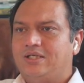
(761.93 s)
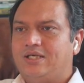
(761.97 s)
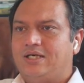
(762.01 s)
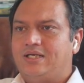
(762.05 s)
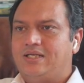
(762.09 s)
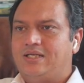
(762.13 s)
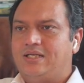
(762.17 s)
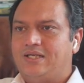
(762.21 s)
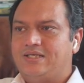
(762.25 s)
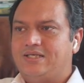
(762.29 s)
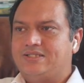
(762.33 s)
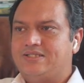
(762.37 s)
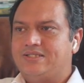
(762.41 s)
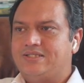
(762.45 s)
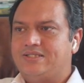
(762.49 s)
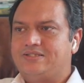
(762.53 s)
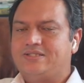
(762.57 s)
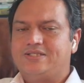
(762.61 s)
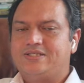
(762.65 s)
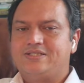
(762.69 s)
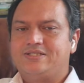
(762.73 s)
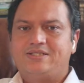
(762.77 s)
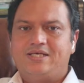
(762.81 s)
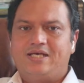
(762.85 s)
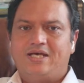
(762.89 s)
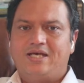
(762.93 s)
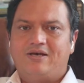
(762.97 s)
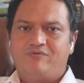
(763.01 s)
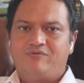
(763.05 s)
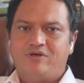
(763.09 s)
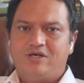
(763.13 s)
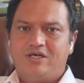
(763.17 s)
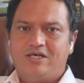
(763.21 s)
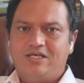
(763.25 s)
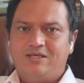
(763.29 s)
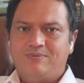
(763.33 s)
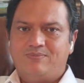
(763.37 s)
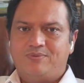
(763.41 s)
unless this is
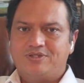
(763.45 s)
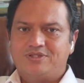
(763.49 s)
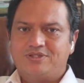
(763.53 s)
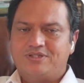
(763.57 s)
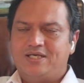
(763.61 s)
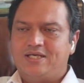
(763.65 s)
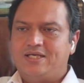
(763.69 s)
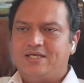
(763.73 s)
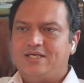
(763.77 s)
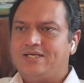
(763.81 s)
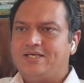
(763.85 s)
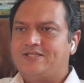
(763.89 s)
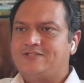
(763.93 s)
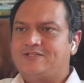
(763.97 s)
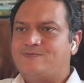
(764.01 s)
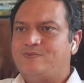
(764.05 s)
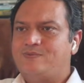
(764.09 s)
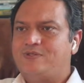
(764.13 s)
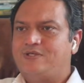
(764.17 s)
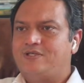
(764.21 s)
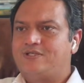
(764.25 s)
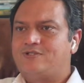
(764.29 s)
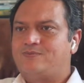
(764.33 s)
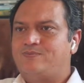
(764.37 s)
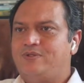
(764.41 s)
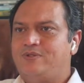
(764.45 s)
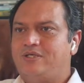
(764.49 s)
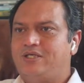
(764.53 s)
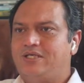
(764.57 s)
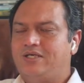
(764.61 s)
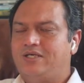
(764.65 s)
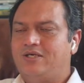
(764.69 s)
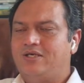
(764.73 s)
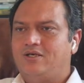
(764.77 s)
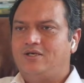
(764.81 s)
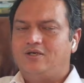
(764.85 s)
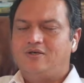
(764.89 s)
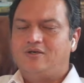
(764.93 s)
FTD presenting as
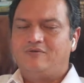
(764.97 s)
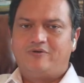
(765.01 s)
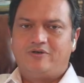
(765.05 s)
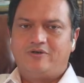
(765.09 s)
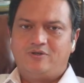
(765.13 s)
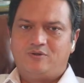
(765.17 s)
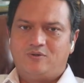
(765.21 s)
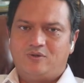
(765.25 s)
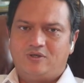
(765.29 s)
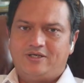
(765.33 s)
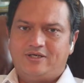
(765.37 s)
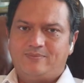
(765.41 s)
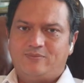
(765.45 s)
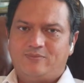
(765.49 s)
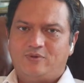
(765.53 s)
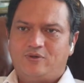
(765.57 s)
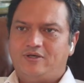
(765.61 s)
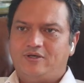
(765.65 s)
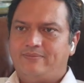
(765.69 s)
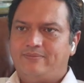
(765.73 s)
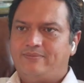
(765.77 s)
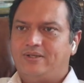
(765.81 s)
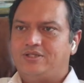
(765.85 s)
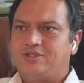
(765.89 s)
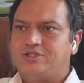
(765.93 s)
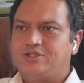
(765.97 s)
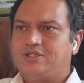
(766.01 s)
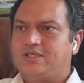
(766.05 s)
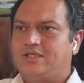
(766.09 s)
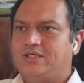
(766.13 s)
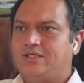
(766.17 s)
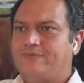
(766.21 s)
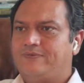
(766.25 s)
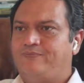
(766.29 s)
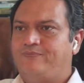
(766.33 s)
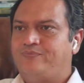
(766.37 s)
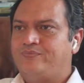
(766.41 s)
PSP, frontotemporal dementia.